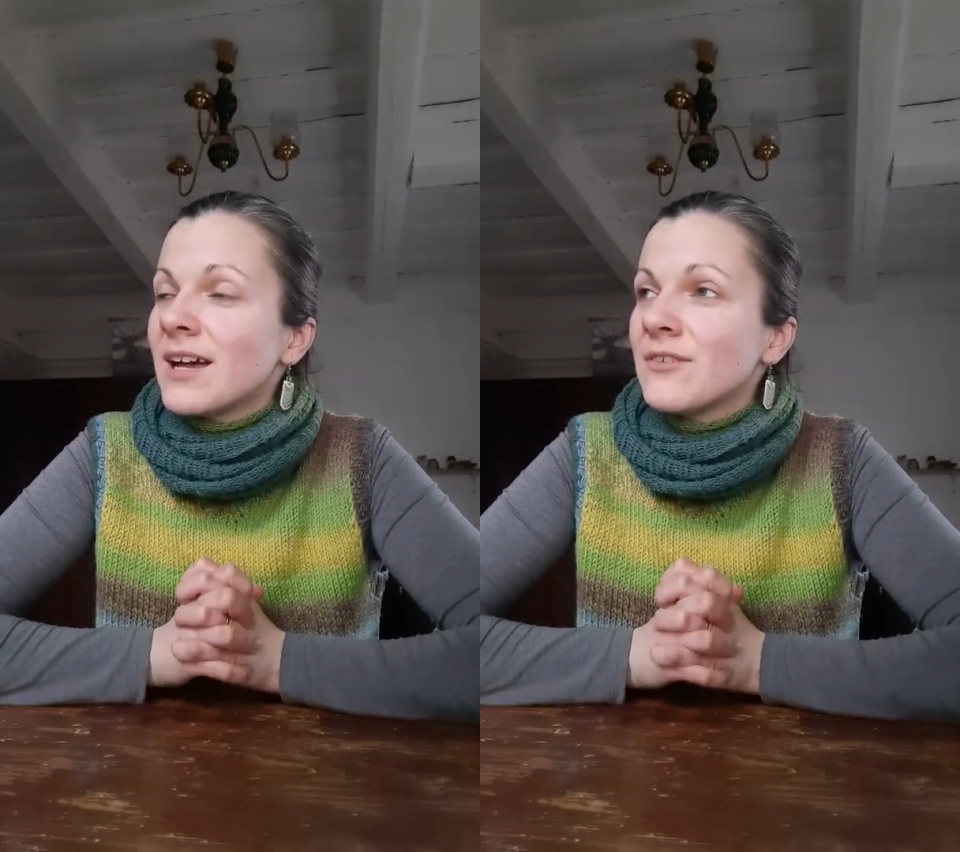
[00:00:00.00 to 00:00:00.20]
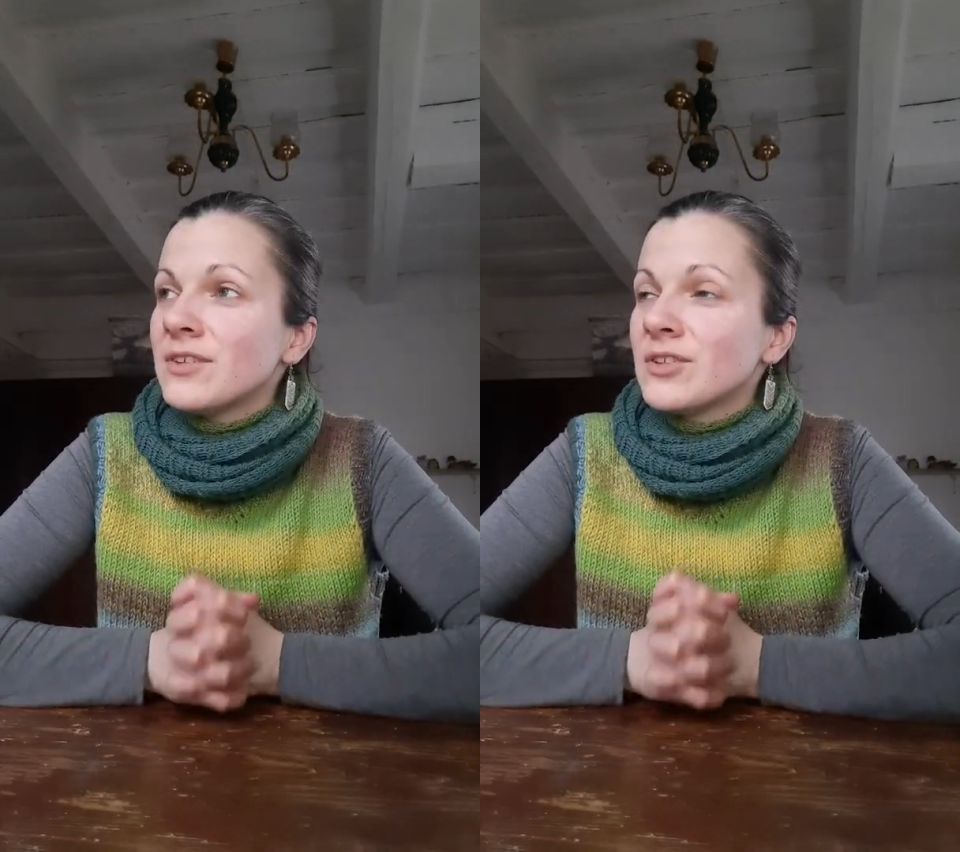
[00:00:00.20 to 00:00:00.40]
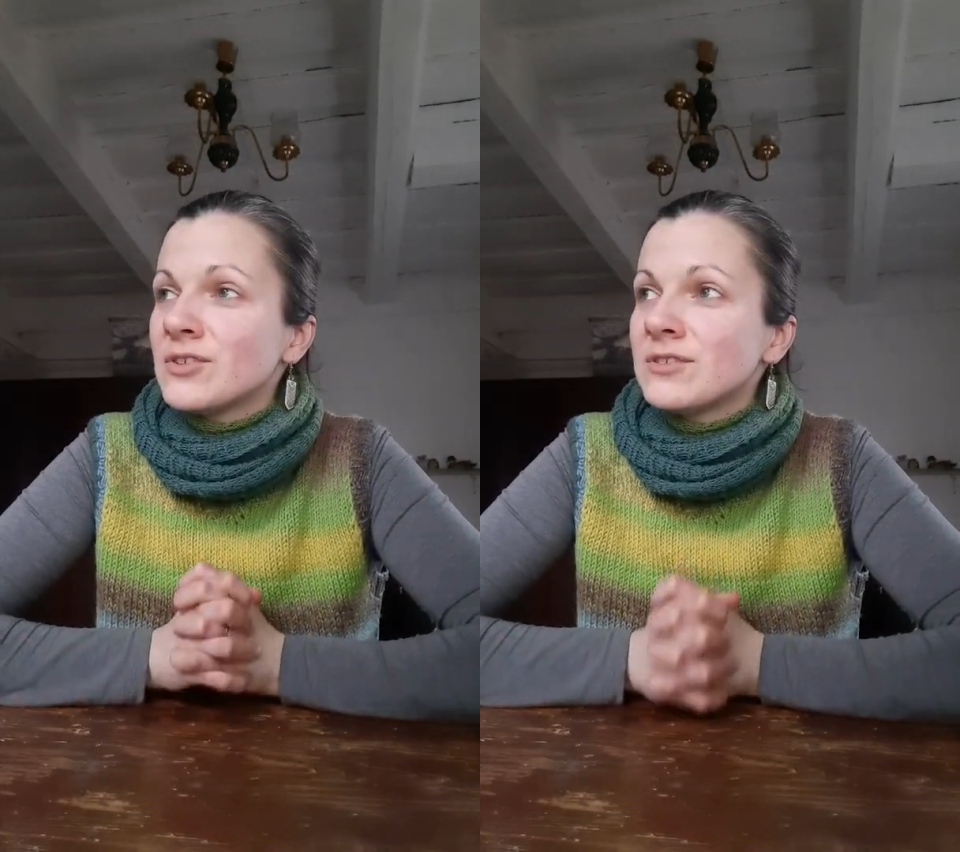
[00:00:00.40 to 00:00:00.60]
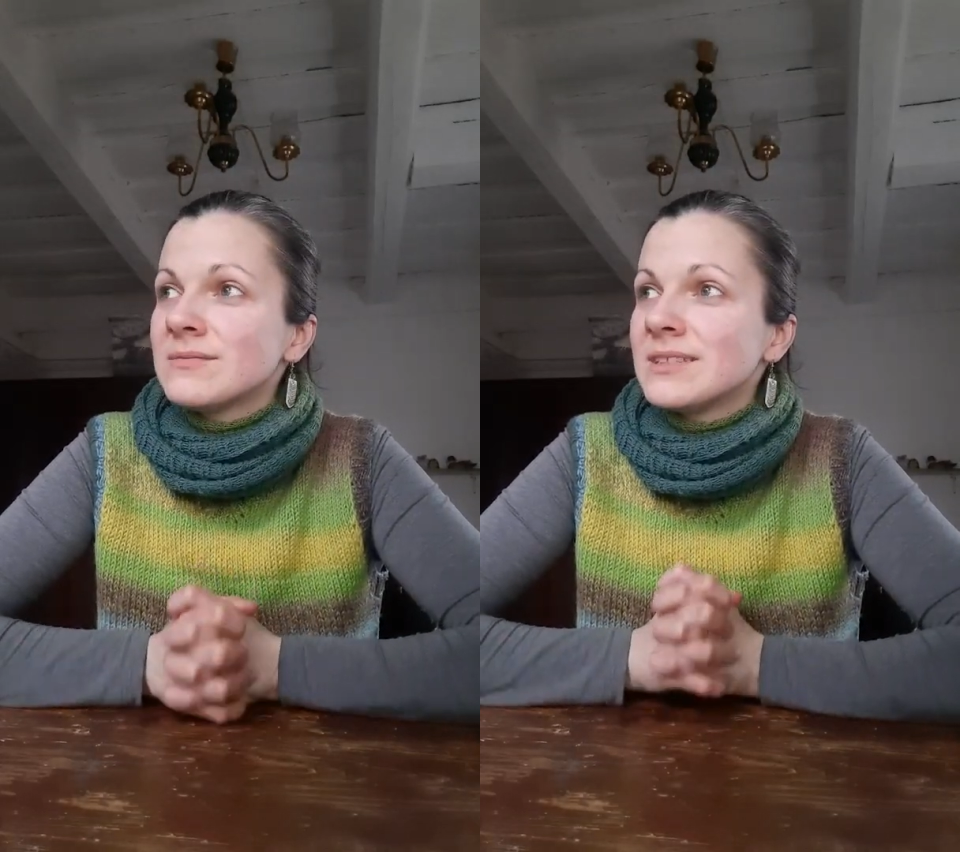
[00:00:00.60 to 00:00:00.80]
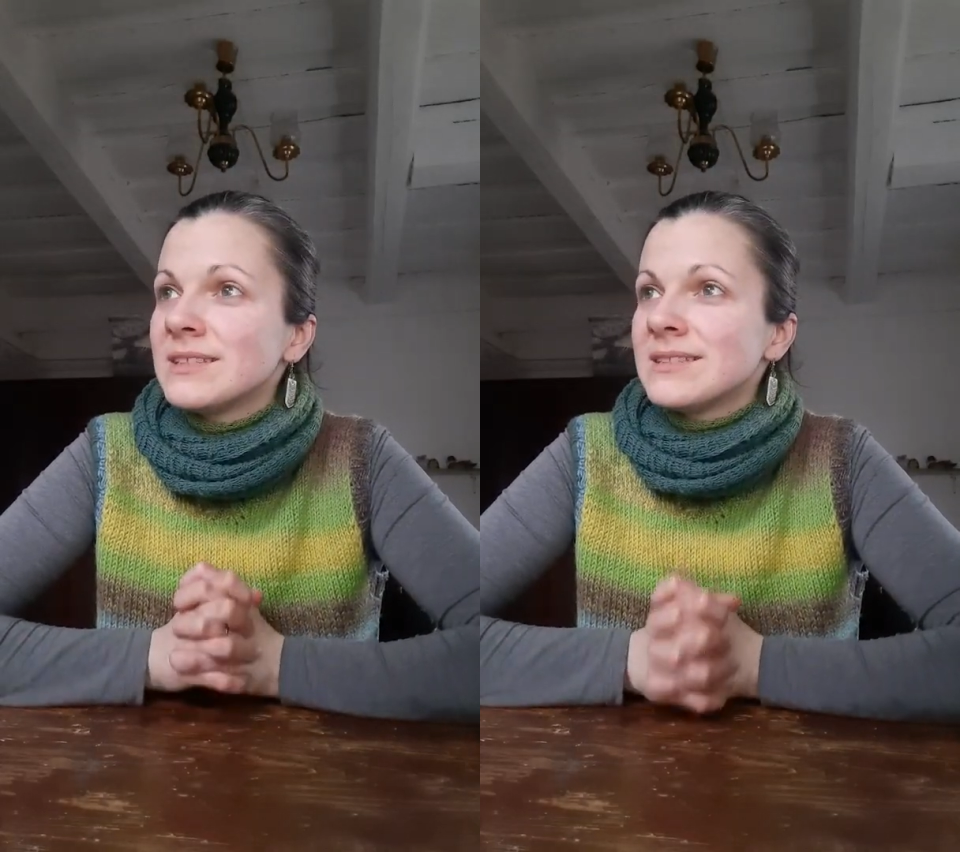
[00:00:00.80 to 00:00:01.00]
I feel good.
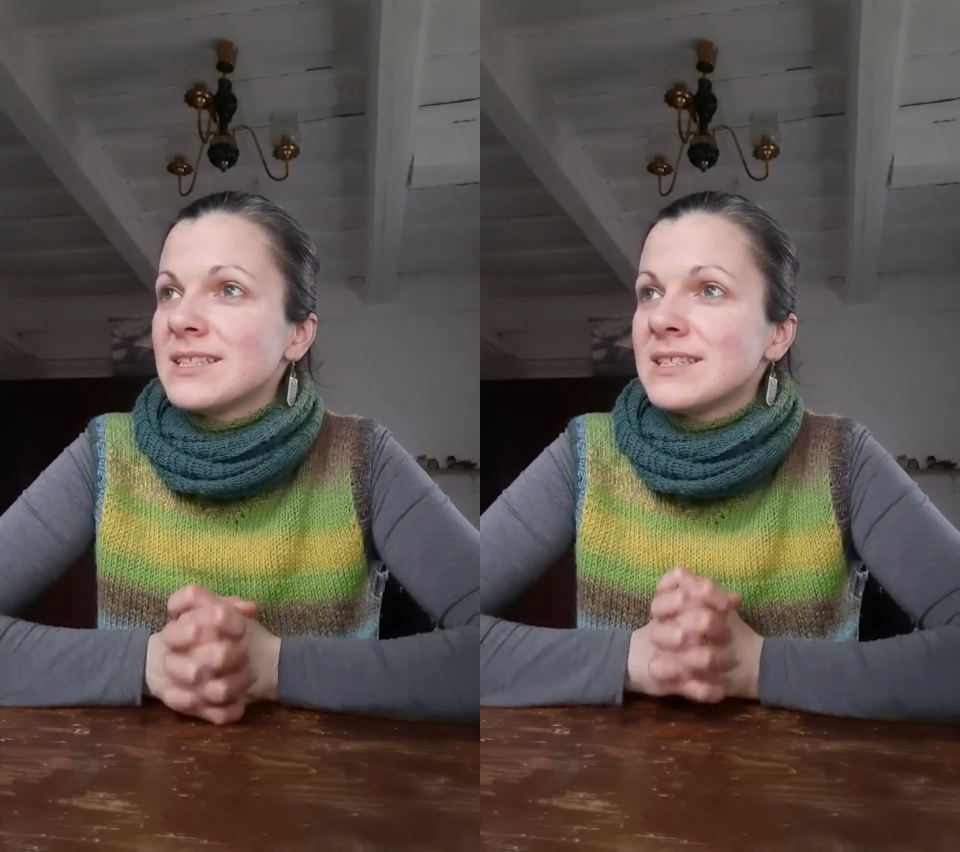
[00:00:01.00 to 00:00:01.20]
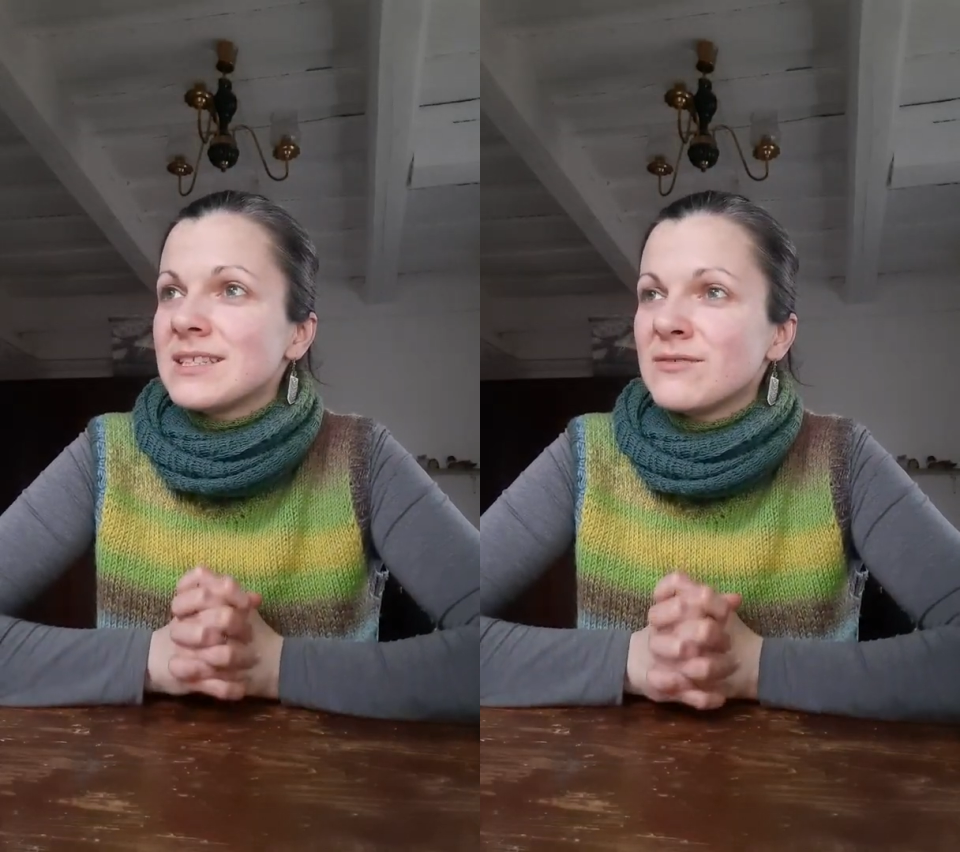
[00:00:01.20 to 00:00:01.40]
This is